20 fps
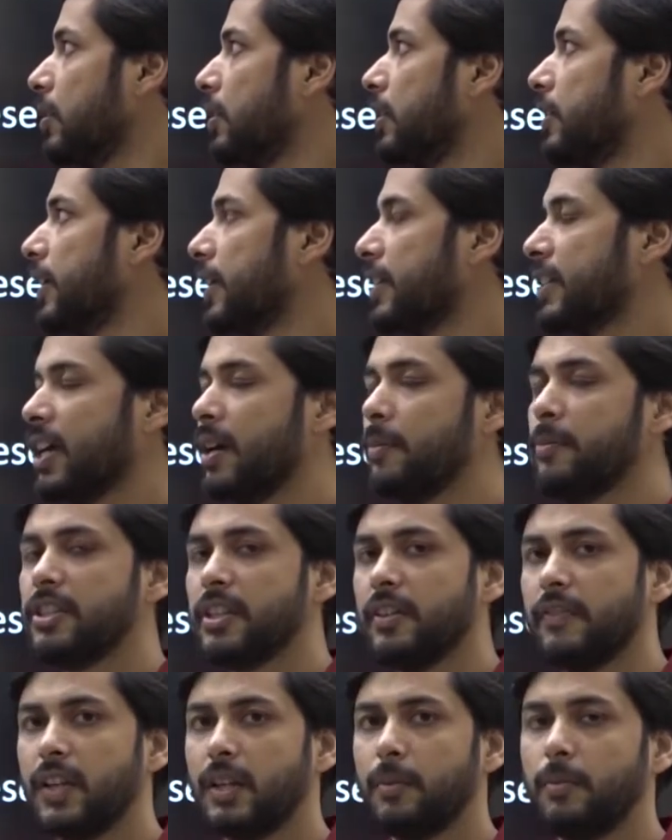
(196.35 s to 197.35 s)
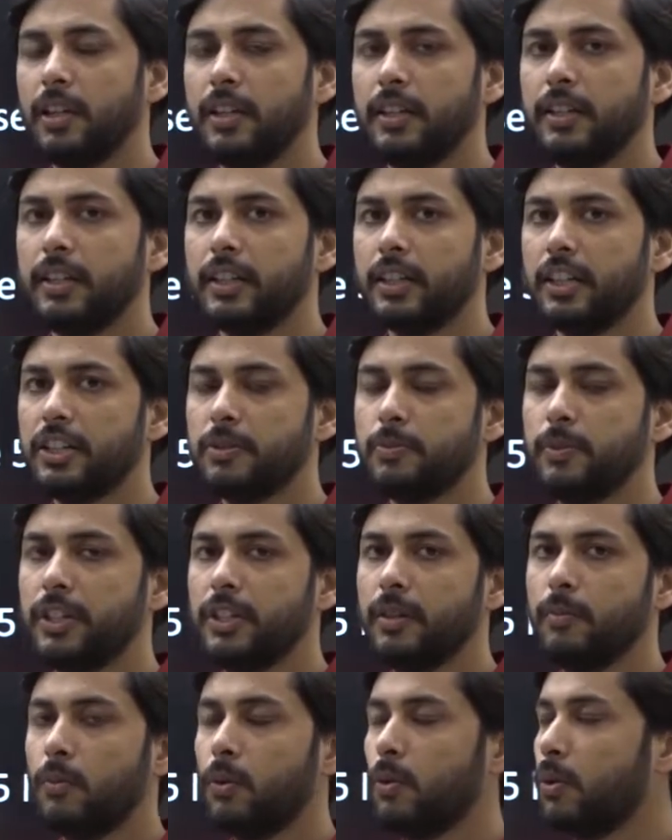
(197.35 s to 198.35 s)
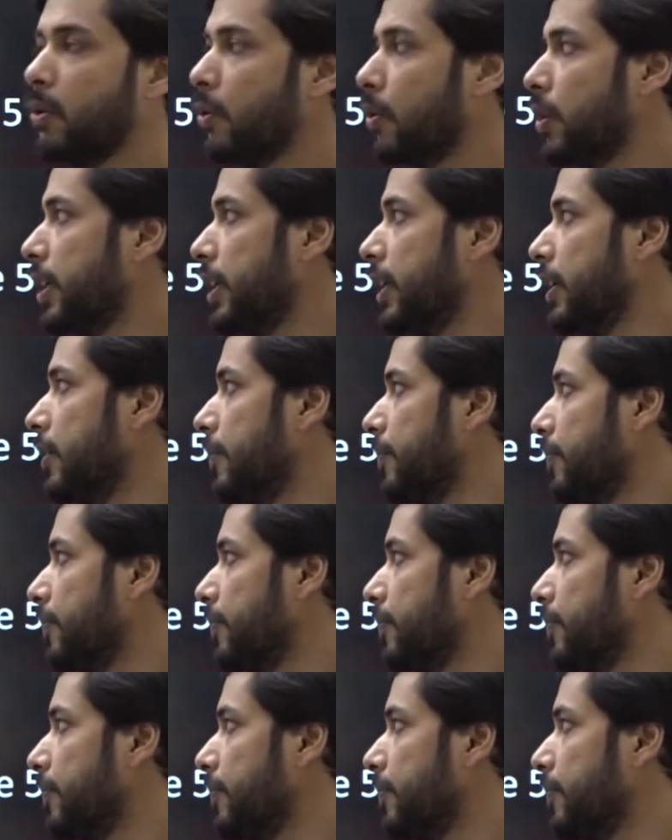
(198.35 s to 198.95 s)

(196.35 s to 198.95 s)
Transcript: this exam is available in English medium mode only.